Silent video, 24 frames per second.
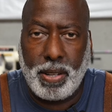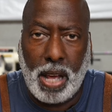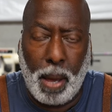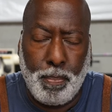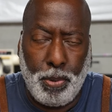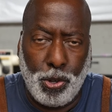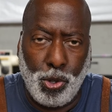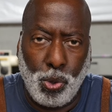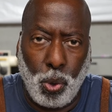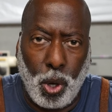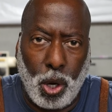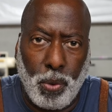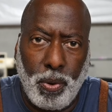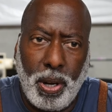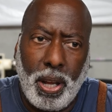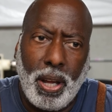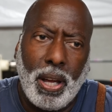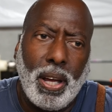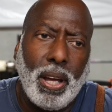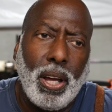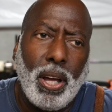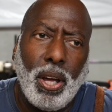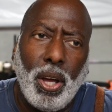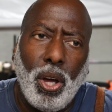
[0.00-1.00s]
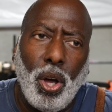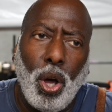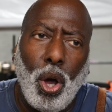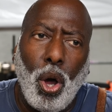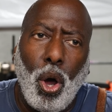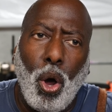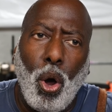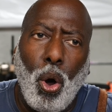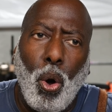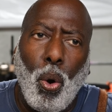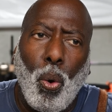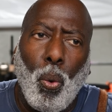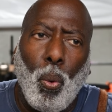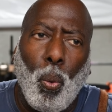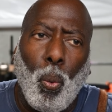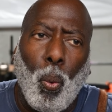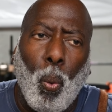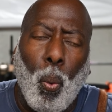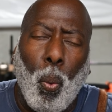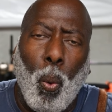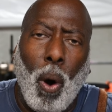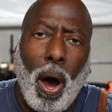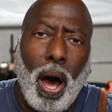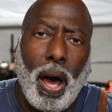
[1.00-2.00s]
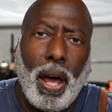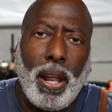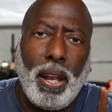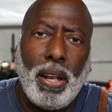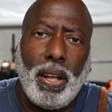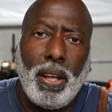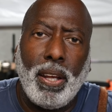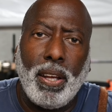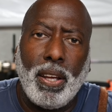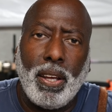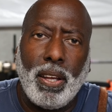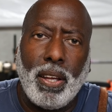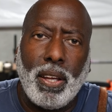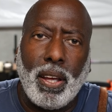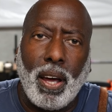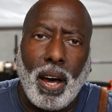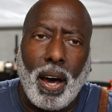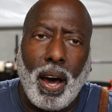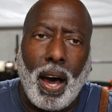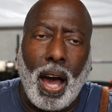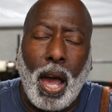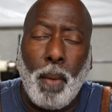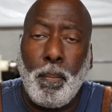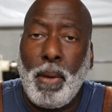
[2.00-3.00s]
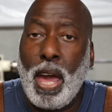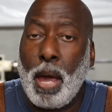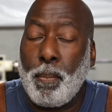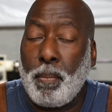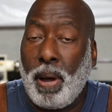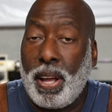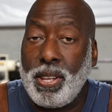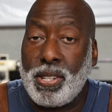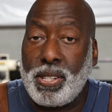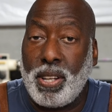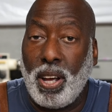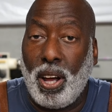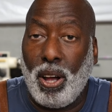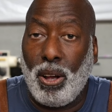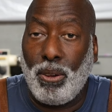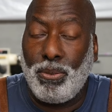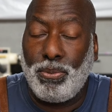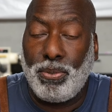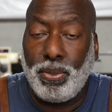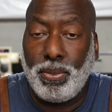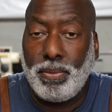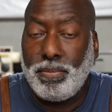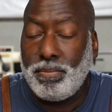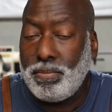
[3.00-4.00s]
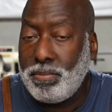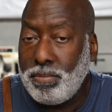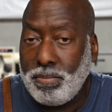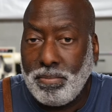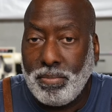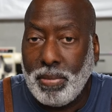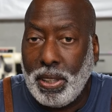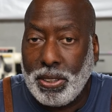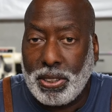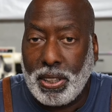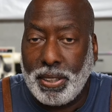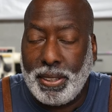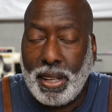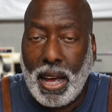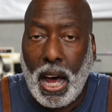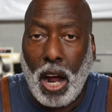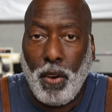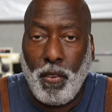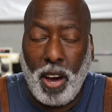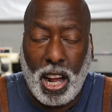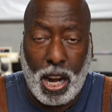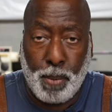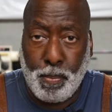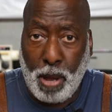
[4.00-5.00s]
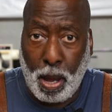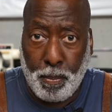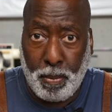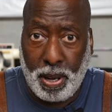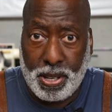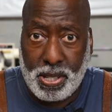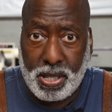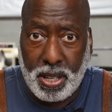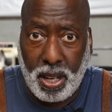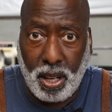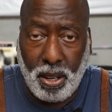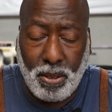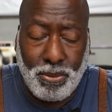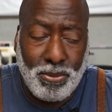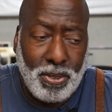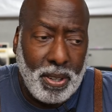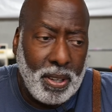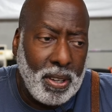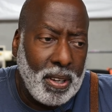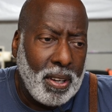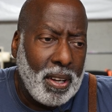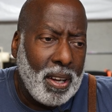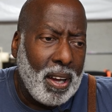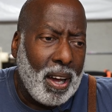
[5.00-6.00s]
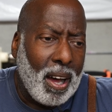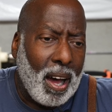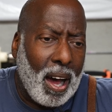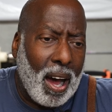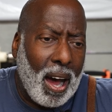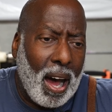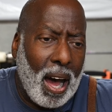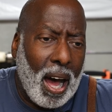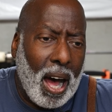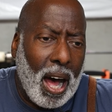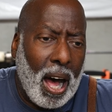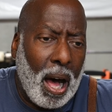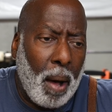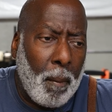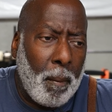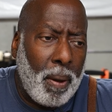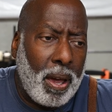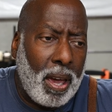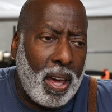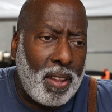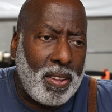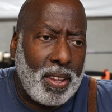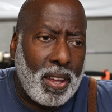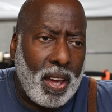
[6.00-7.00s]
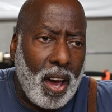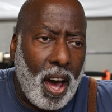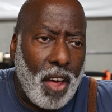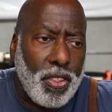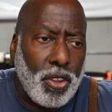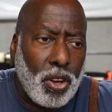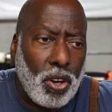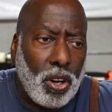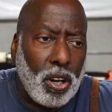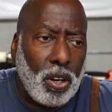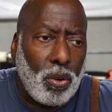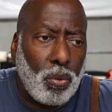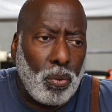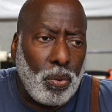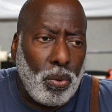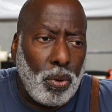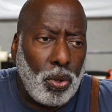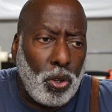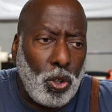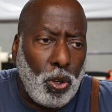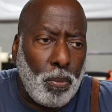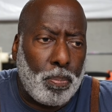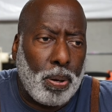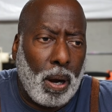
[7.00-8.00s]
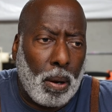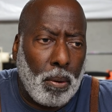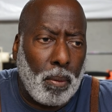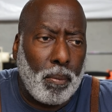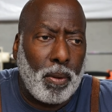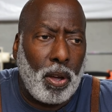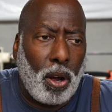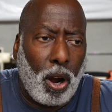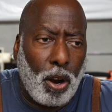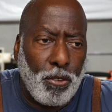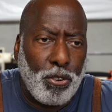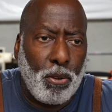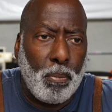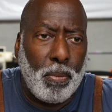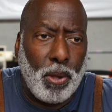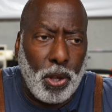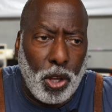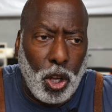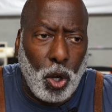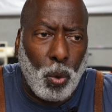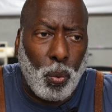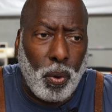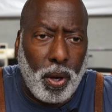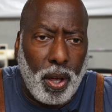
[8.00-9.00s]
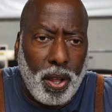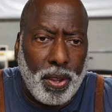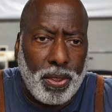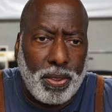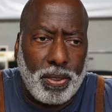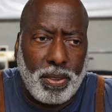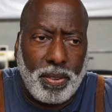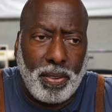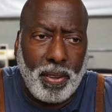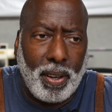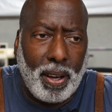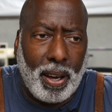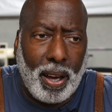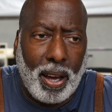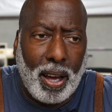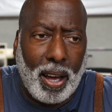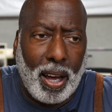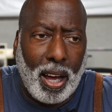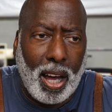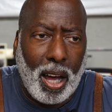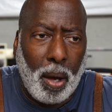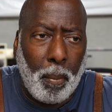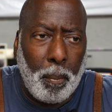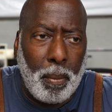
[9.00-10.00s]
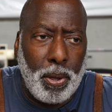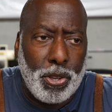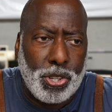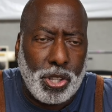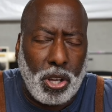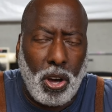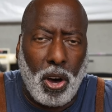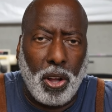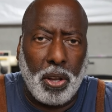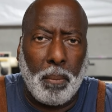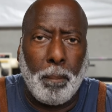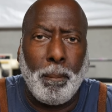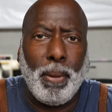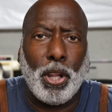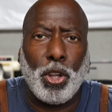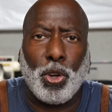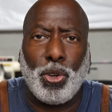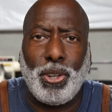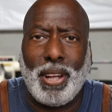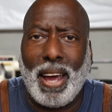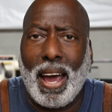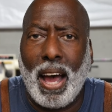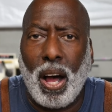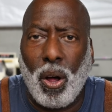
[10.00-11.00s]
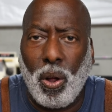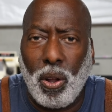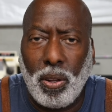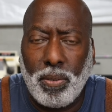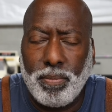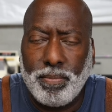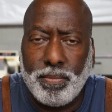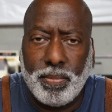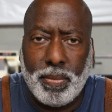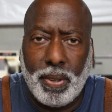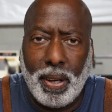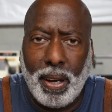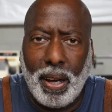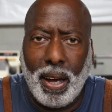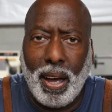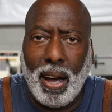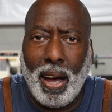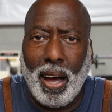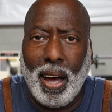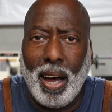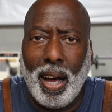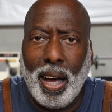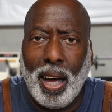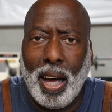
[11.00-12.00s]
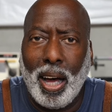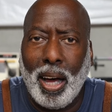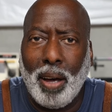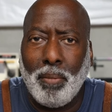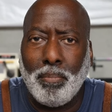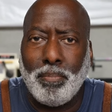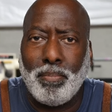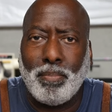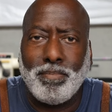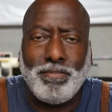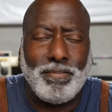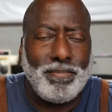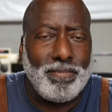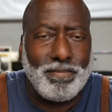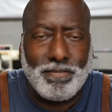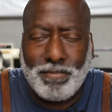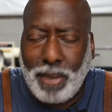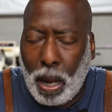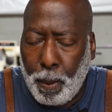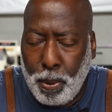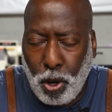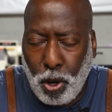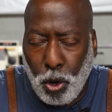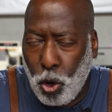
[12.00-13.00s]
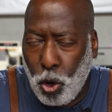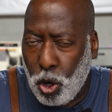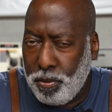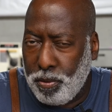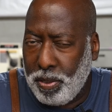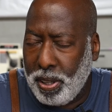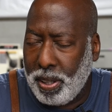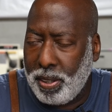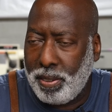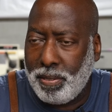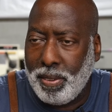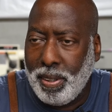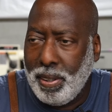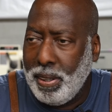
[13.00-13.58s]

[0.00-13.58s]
type of joinery. One I make myself. It's a dowel rod I make myself. And the other you probably are familiar with. It's called a Miller dowel. Probably heard of it.